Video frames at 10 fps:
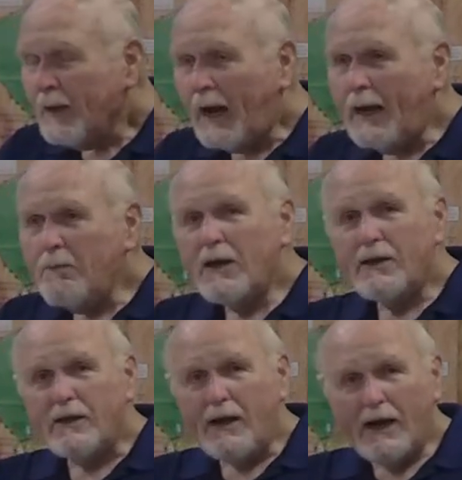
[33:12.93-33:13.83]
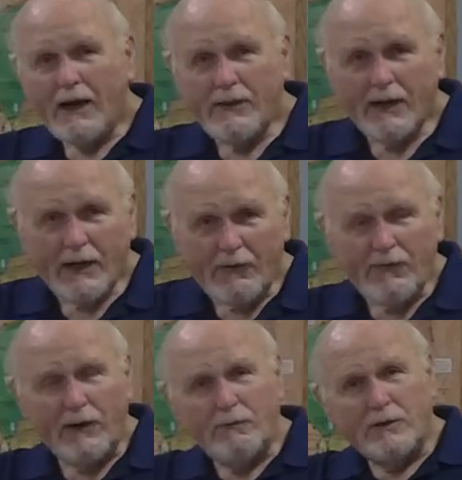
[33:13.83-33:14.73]
I met a guy that I
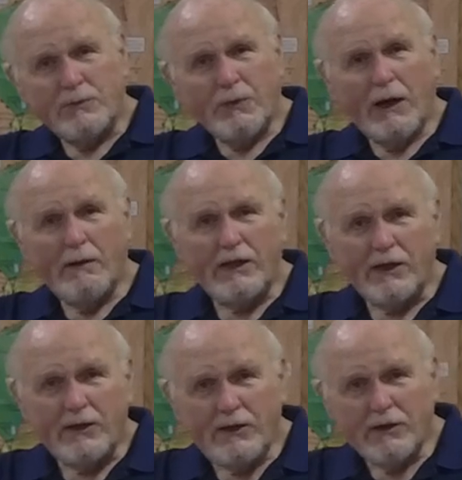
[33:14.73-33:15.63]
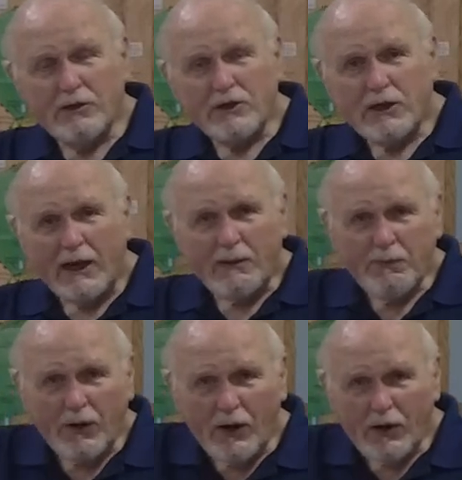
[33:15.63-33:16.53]
felt was probably the nearest
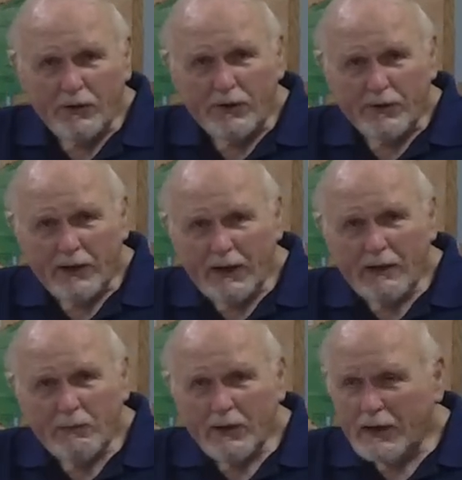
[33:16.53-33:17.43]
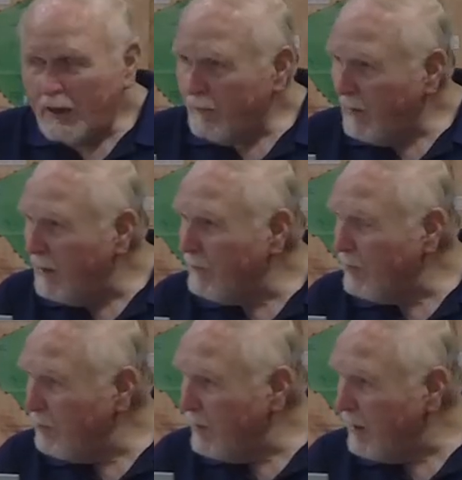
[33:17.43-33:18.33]
like Paul than anyone I have
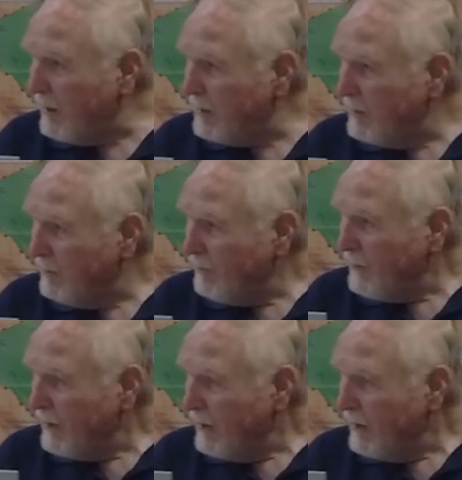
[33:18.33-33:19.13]
ever met.